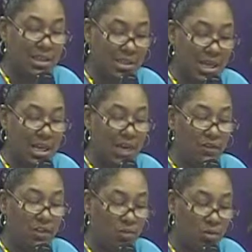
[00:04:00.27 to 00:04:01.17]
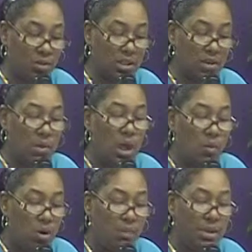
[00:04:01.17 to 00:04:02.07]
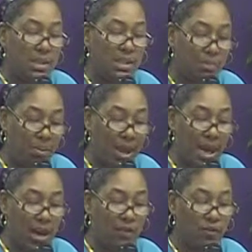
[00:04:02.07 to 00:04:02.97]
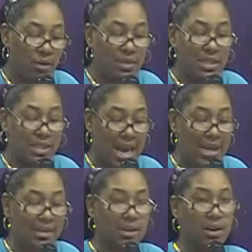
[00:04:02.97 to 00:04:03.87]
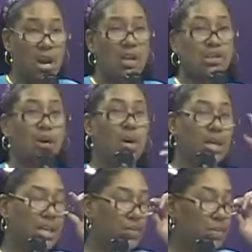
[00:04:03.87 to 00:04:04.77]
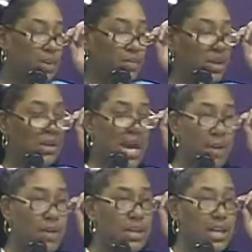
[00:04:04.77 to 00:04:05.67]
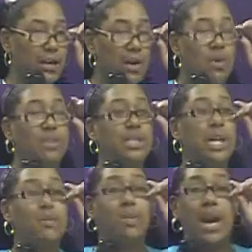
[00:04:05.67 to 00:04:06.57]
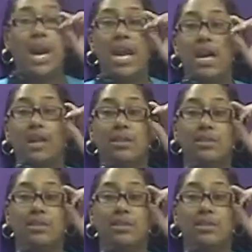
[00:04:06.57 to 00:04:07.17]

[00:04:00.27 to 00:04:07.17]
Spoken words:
city of Jerusalem will be spared from disaster. So what David did was he ran.